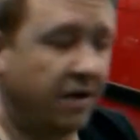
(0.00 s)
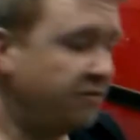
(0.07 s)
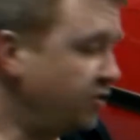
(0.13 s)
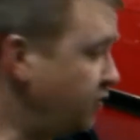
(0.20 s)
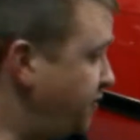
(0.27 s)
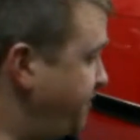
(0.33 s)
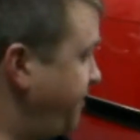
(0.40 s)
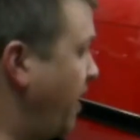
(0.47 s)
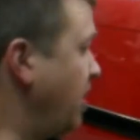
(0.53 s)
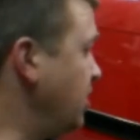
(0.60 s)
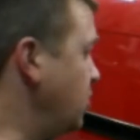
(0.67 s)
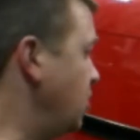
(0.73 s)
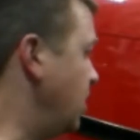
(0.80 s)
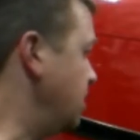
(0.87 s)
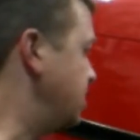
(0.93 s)
you
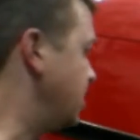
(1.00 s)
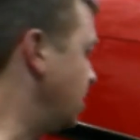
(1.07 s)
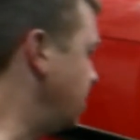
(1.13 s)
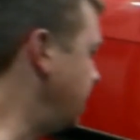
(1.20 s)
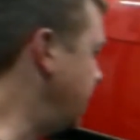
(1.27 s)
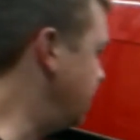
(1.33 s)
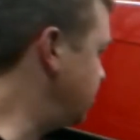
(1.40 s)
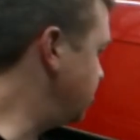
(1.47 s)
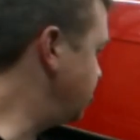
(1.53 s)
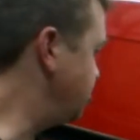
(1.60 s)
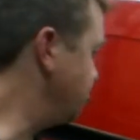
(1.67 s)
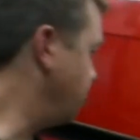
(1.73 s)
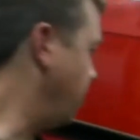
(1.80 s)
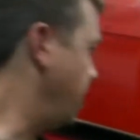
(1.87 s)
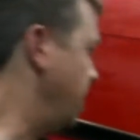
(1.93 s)
follow us on
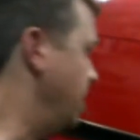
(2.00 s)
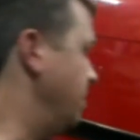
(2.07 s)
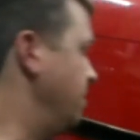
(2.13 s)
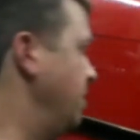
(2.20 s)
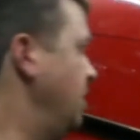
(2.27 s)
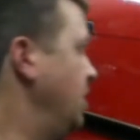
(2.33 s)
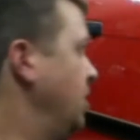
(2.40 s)
Instagram,